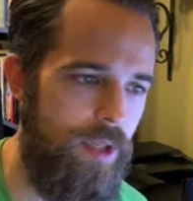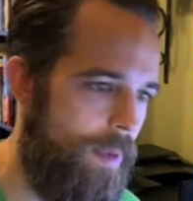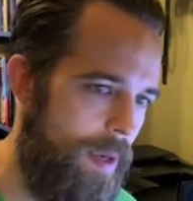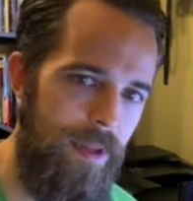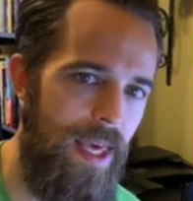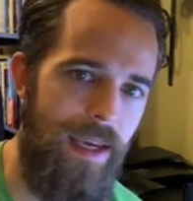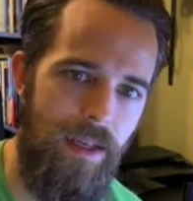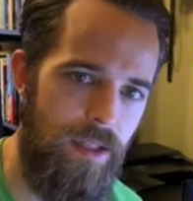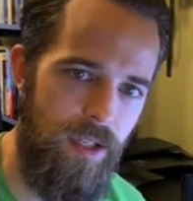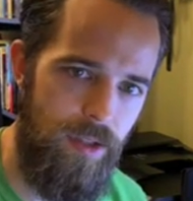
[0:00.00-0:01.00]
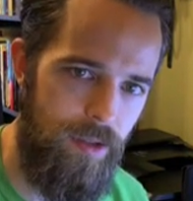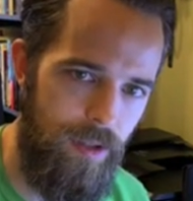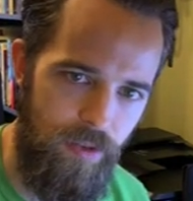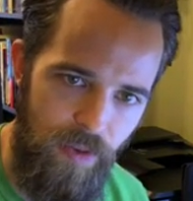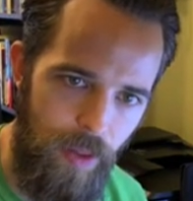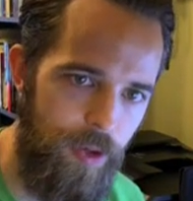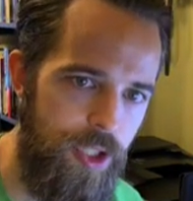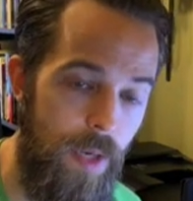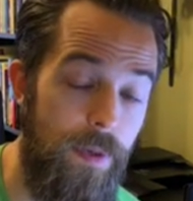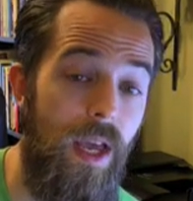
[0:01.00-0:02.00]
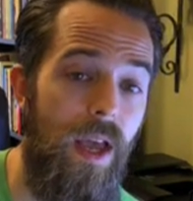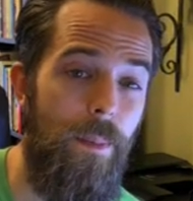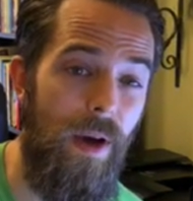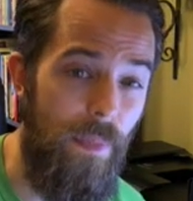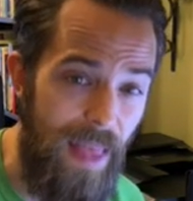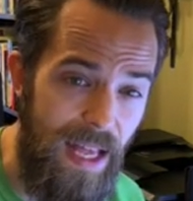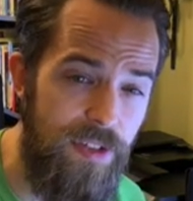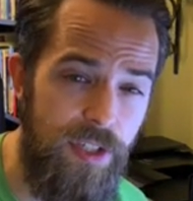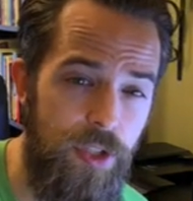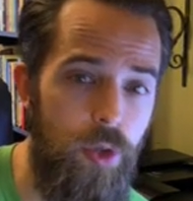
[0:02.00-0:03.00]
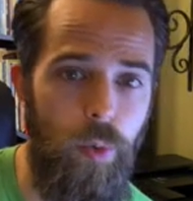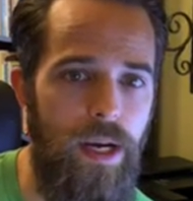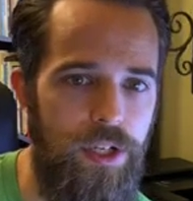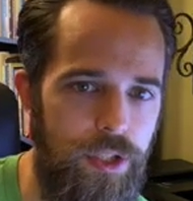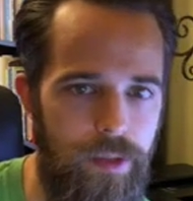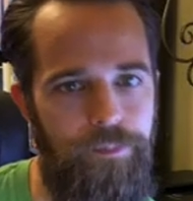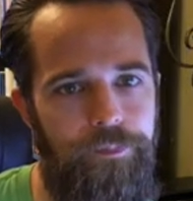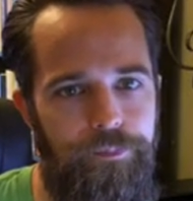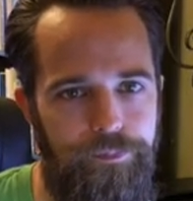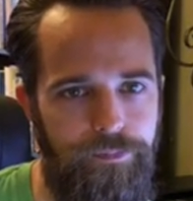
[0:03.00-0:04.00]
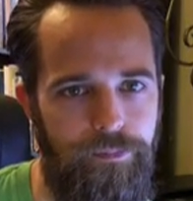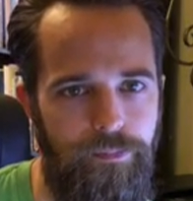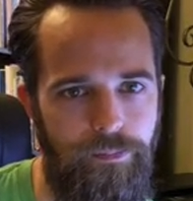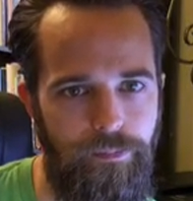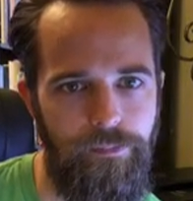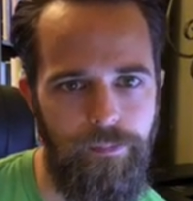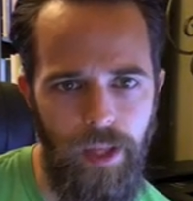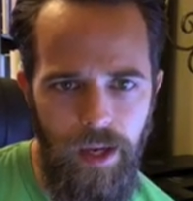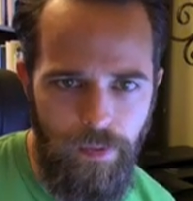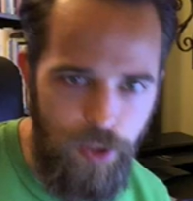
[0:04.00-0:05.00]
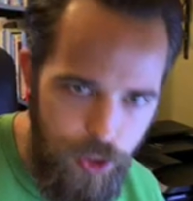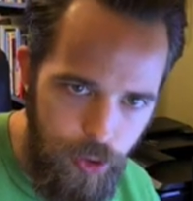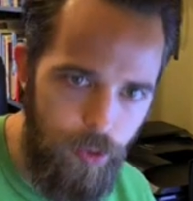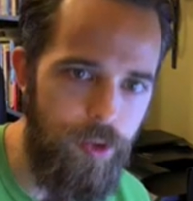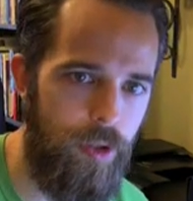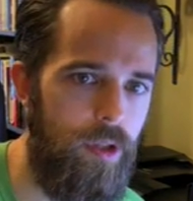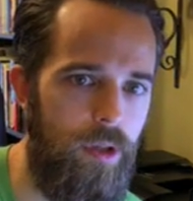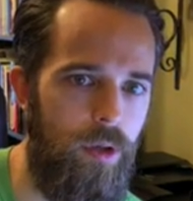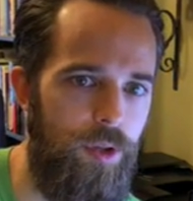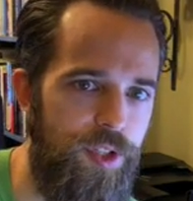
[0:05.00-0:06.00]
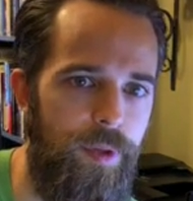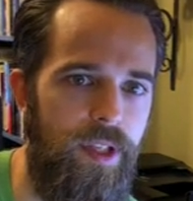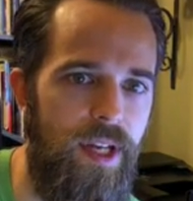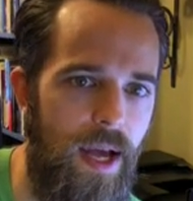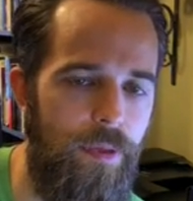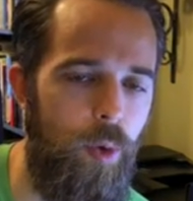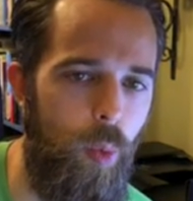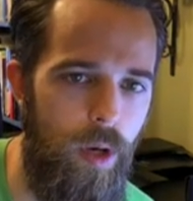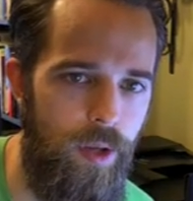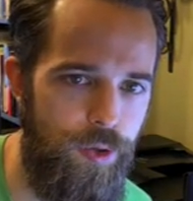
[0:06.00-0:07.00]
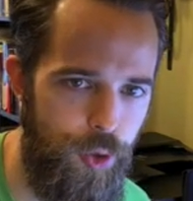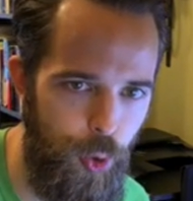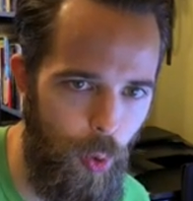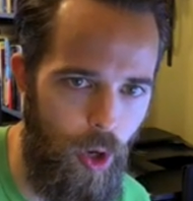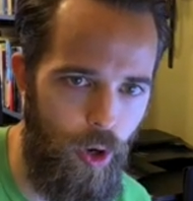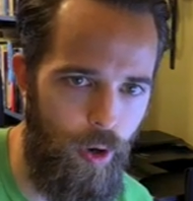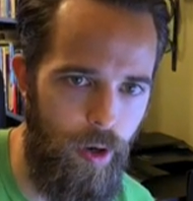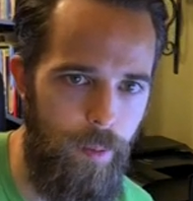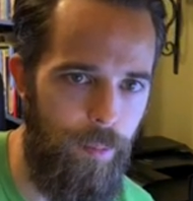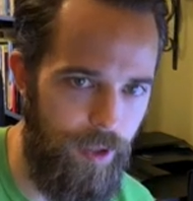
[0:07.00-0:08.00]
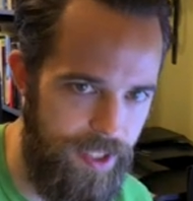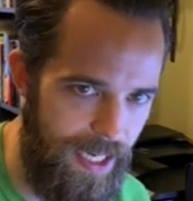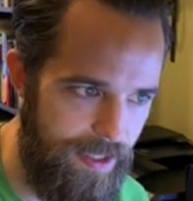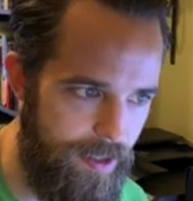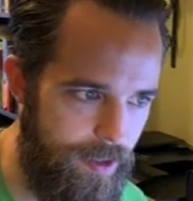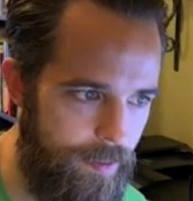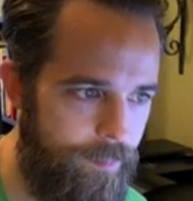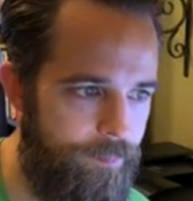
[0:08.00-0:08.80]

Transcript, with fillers: and maybe they get dis- disfellowshipped. But in that situation, the children are ultimately not the ones who are protected.